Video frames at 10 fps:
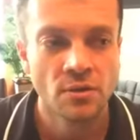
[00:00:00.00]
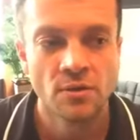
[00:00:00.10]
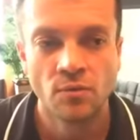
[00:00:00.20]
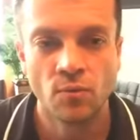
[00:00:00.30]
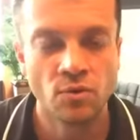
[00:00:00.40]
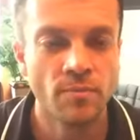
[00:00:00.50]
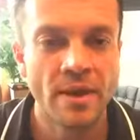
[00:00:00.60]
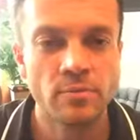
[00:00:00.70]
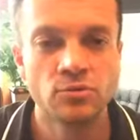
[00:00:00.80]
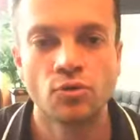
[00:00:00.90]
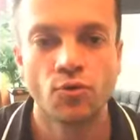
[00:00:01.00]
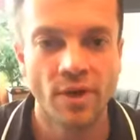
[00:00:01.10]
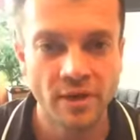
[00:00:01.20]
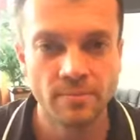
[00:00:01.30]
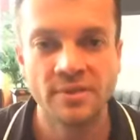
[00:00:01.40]
will you be able to
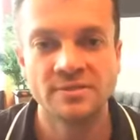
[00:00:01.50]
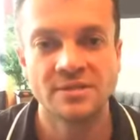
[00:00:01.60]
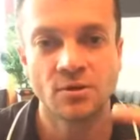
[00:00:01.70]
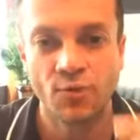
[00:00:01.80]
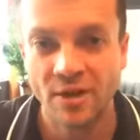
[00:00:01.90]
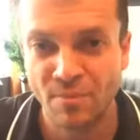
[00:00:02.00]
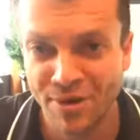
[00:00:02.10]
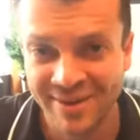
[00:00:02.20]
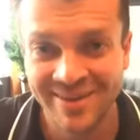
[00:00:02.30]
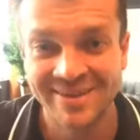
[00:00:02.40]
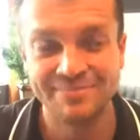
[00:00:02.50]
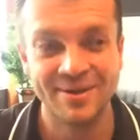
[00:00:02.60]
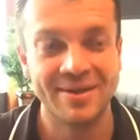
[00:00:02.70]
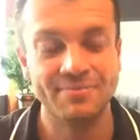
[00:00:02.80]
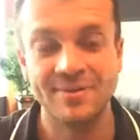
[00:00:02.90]
create a business and create a marketing
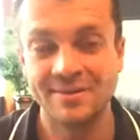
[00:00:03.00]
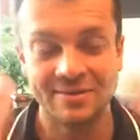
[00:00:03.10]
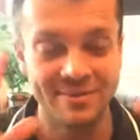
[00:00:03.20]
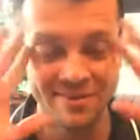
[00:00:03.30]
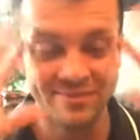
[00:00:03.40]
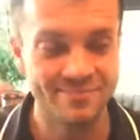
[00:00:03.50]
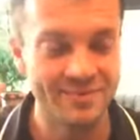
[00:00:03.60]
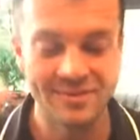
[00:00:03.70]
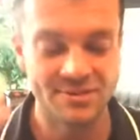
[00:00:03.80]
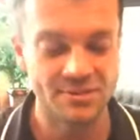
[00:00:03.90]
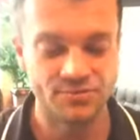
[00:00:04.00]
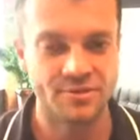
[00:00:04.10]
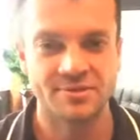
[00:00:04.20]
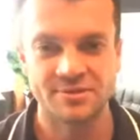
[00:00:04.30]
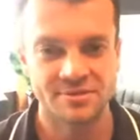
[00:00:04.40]
campaign and build. I mean,
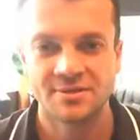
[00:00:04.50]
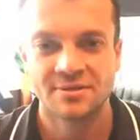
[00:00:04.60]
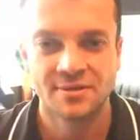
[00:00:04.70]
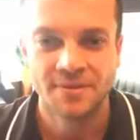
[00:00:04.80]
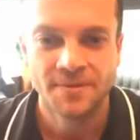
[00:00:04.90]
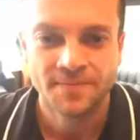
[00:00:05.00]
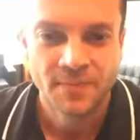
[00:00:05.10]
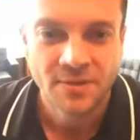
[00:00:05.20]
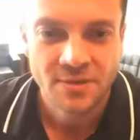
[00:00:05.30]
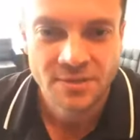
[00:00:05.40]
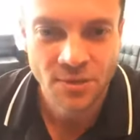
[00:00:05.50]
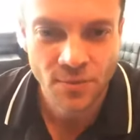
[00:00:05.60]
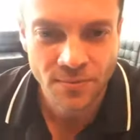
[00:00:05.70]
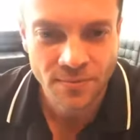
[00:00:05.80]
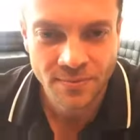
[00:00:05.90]
it's so.